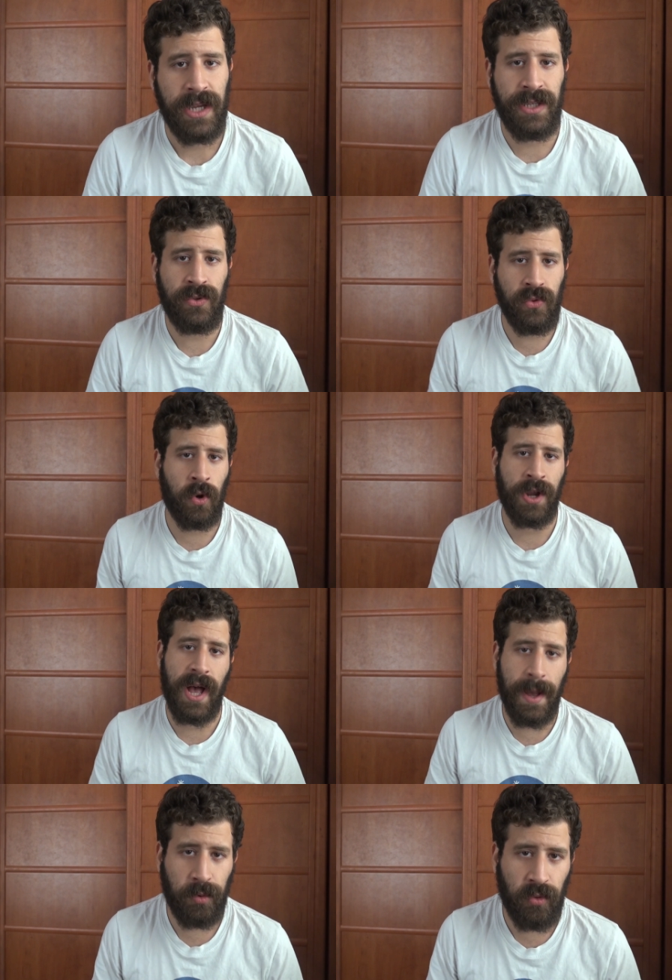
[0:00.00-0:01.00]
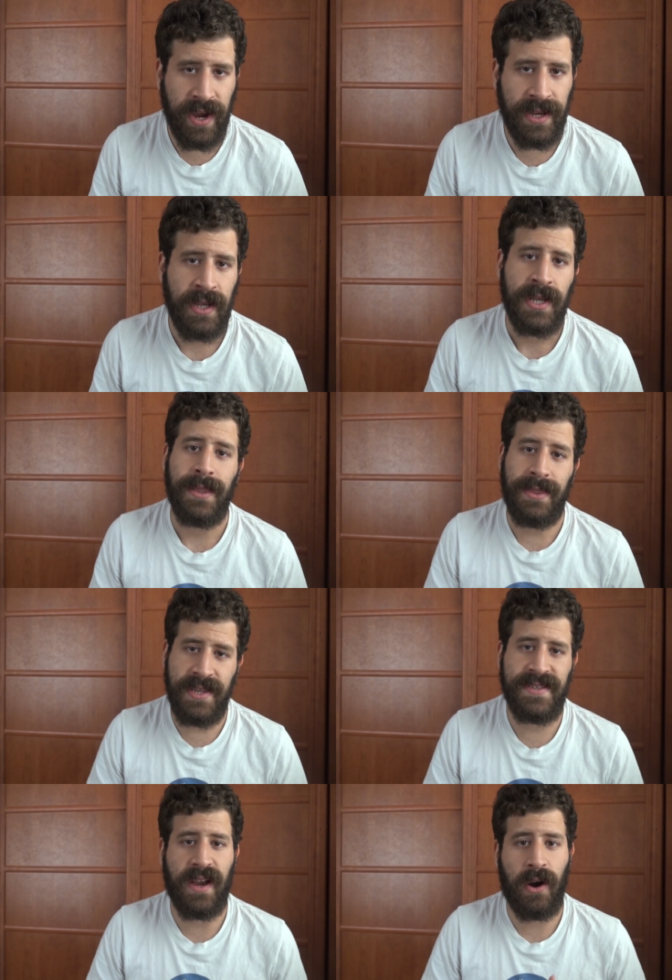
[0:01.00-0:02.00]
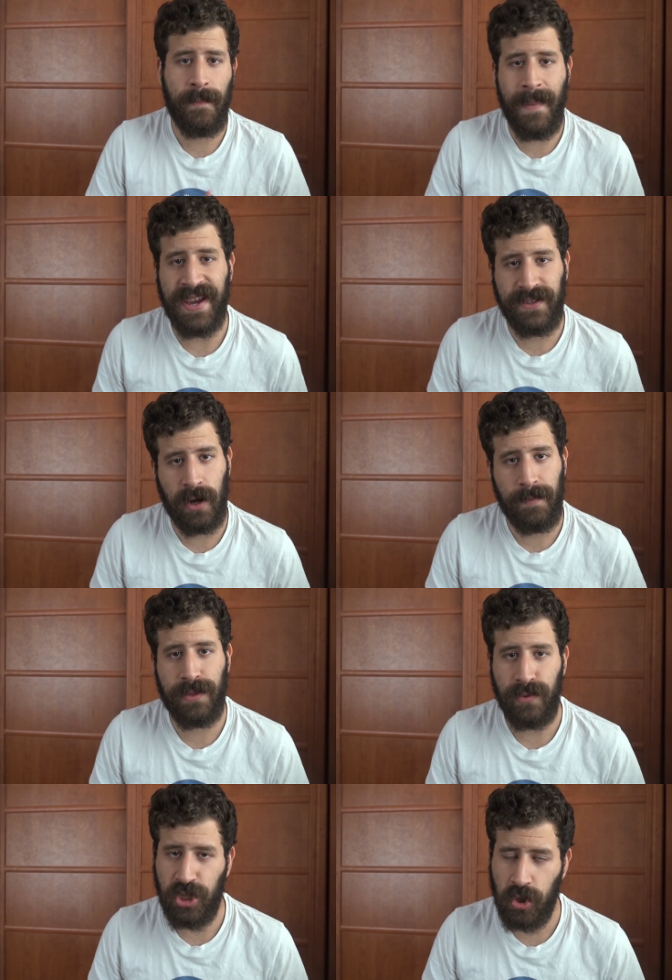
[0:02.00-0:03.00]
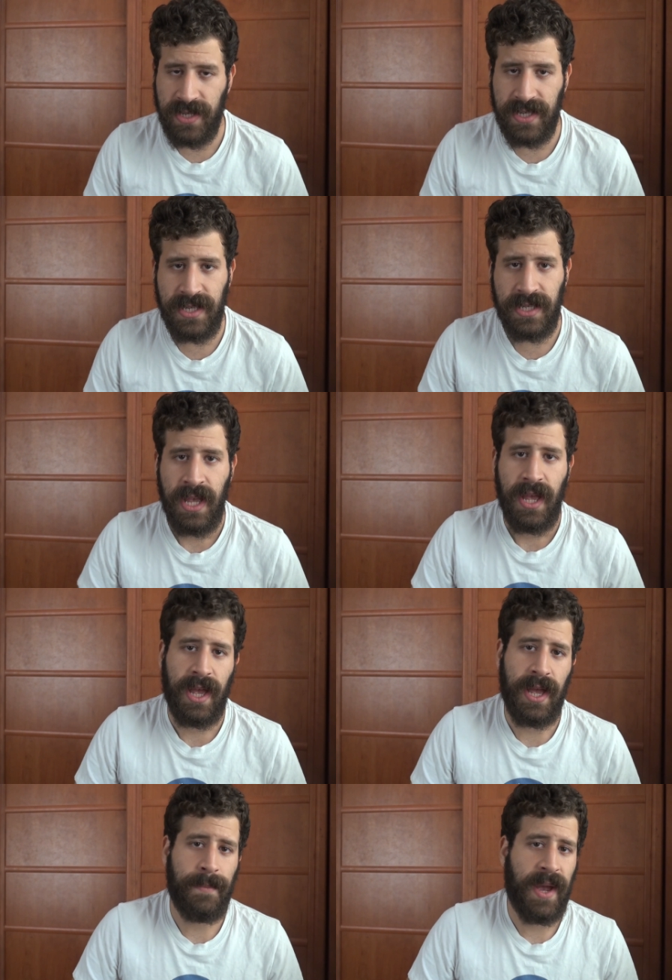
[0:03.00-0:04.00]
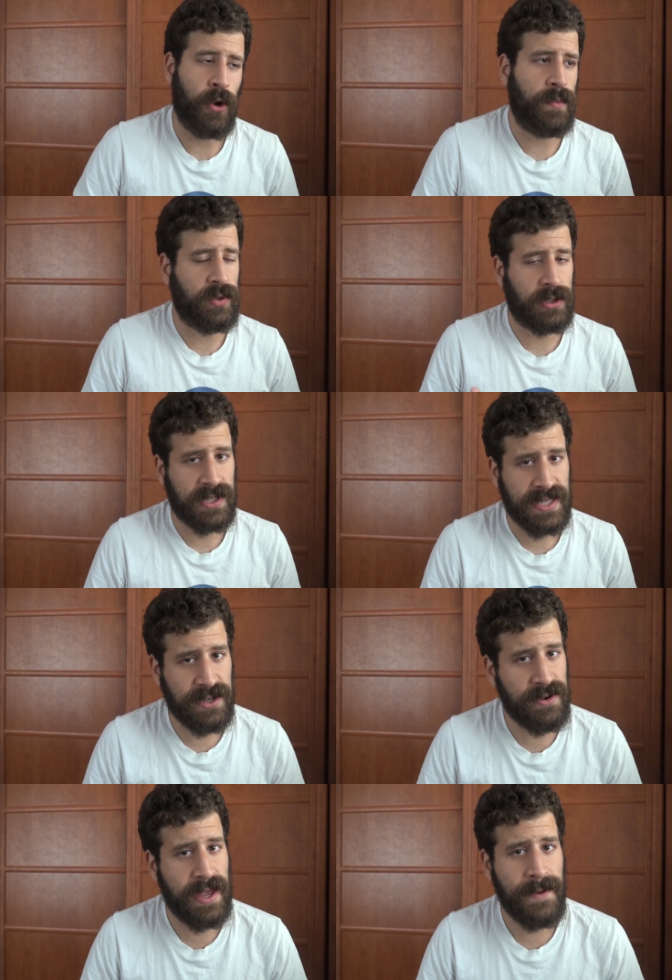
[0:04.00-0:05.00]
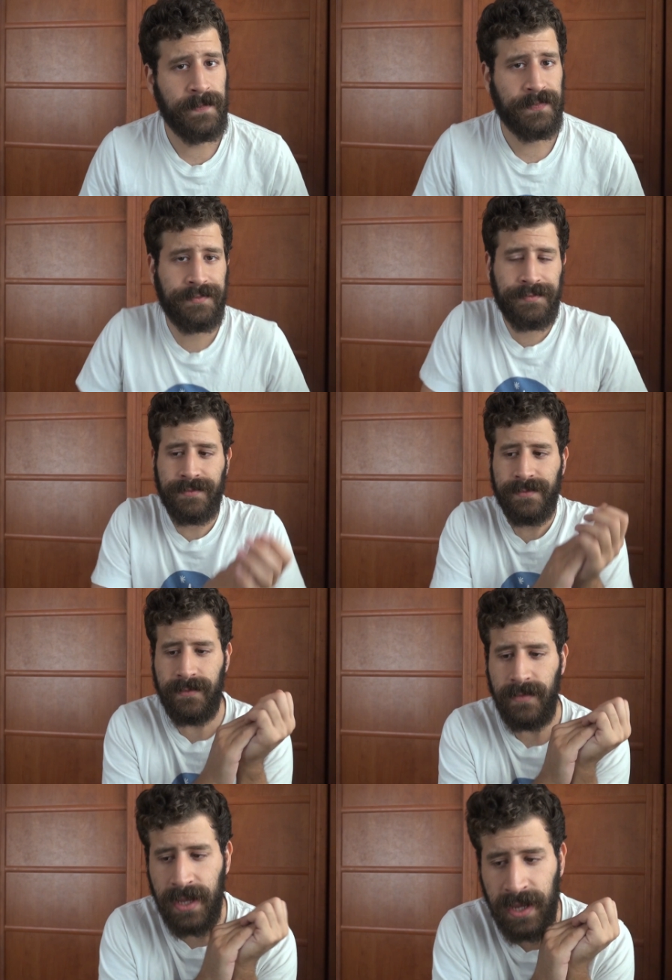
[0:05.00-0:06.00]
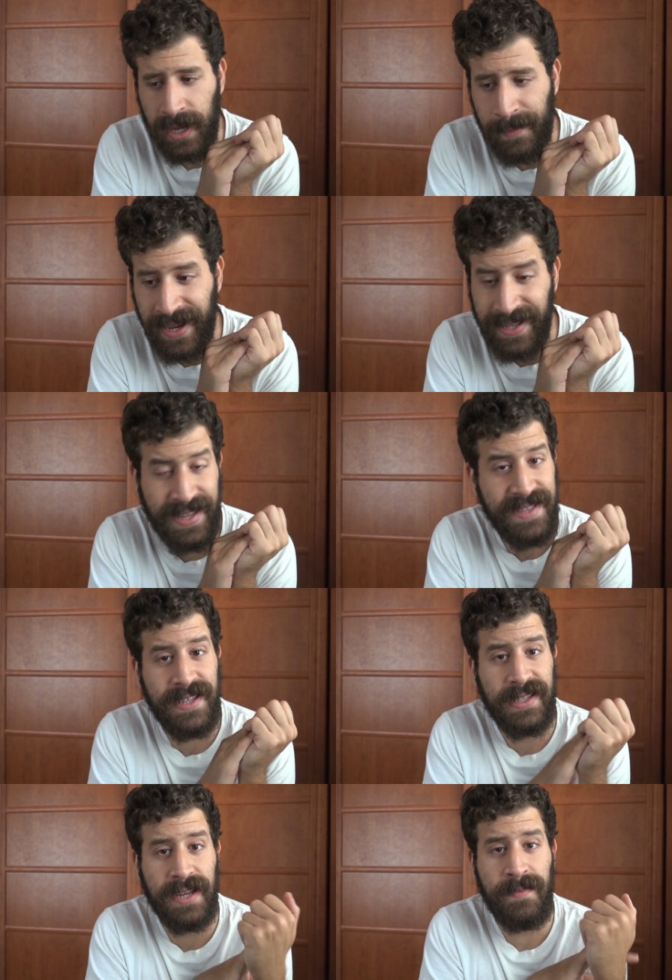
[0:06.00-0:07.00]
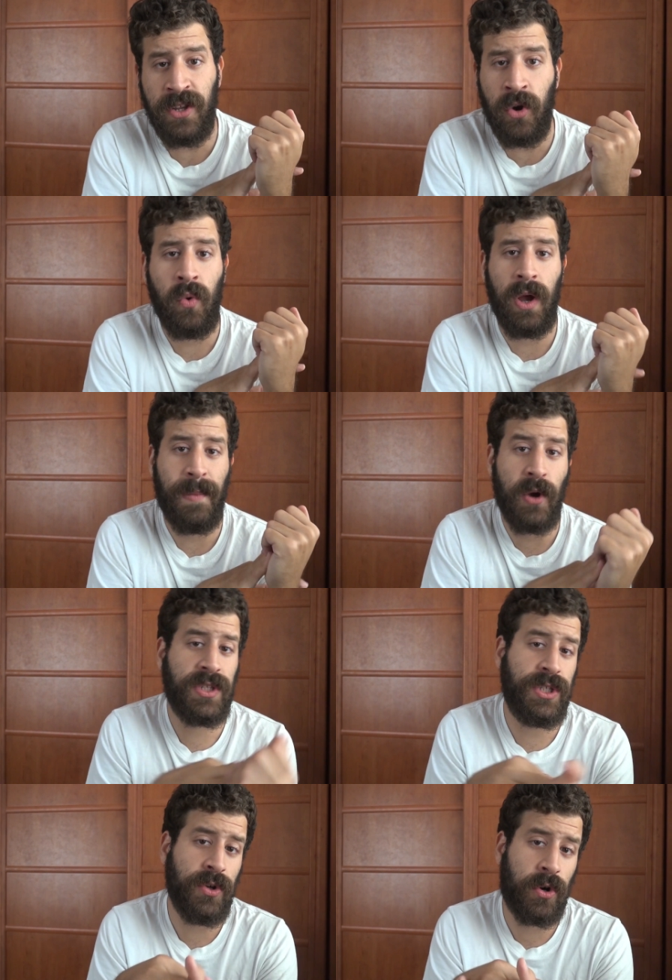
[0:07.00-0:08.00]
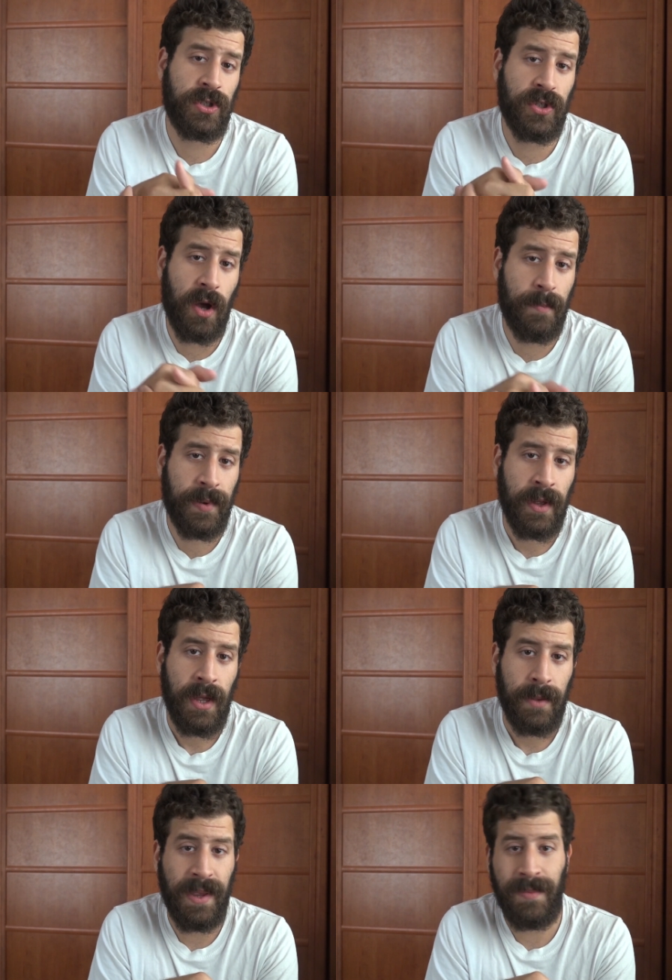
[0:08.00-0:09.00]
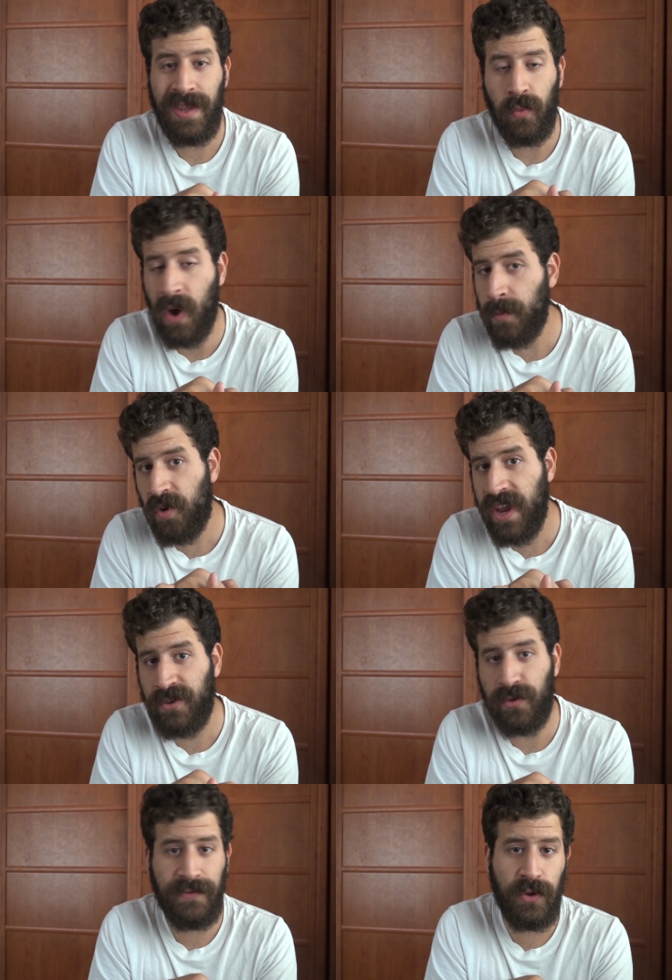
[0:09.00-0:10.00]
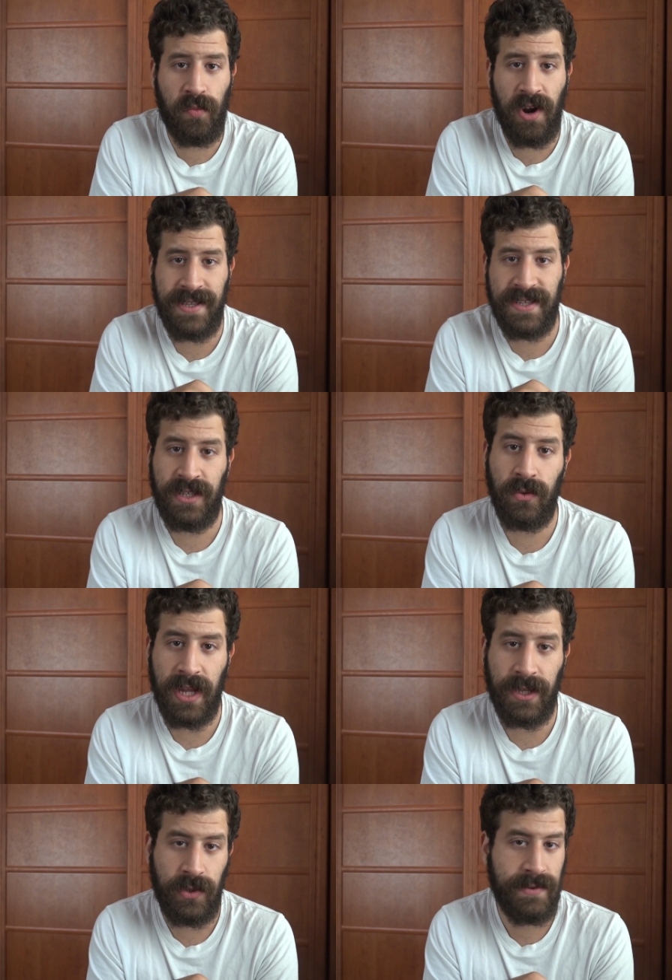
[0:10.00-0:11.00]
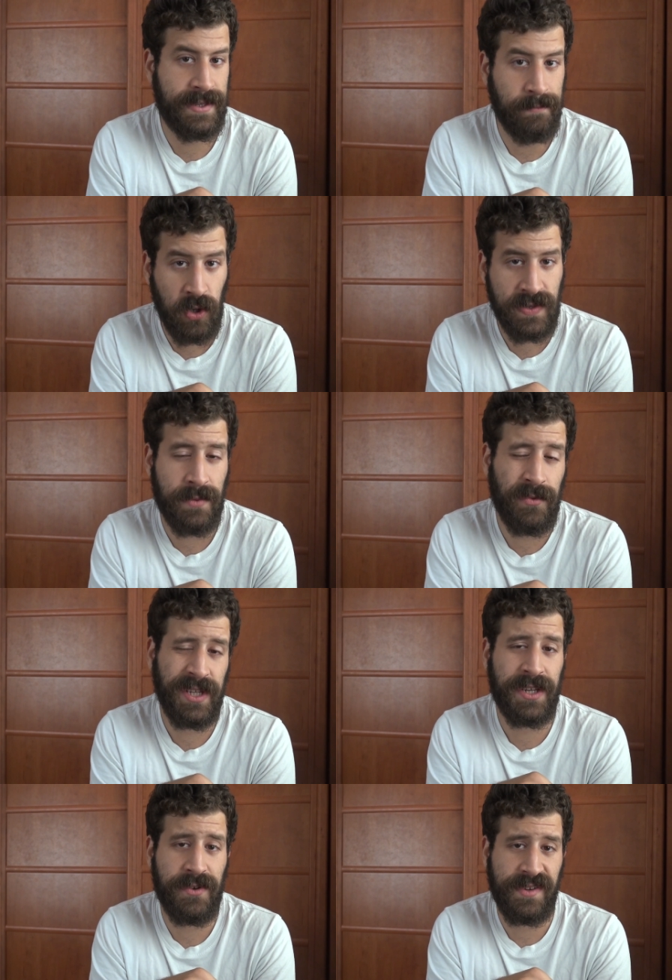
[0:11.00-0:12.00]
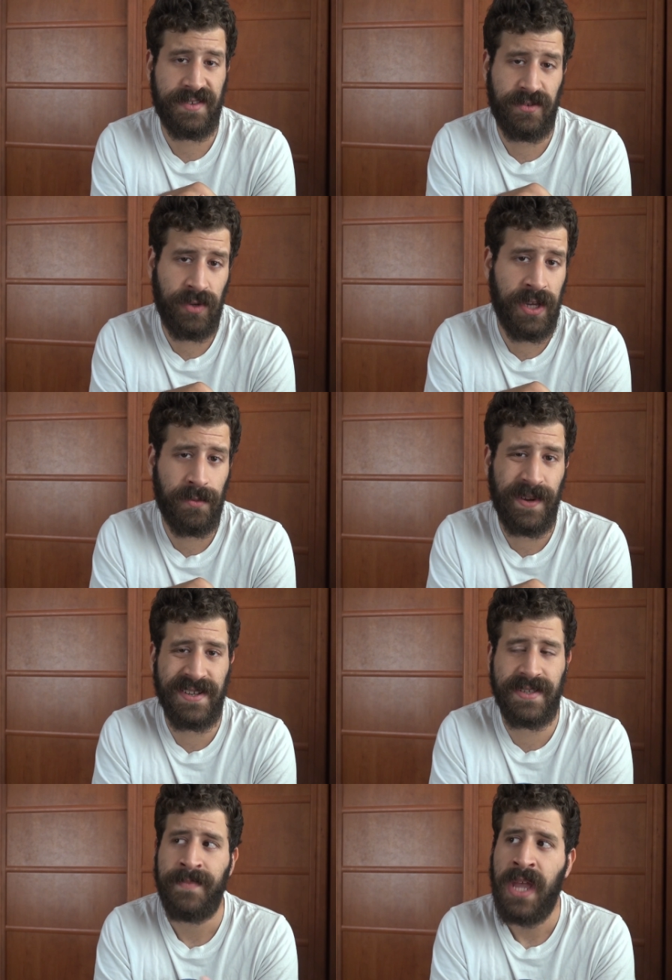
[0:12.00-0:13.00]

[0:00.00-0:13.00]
and you do want to upgrade, these are my top three choices. Um, I hope you will consider them. Um, and that's it. Let me know about your top maybe one brand or a few brands that you like to use the most. I'm really curious to hear because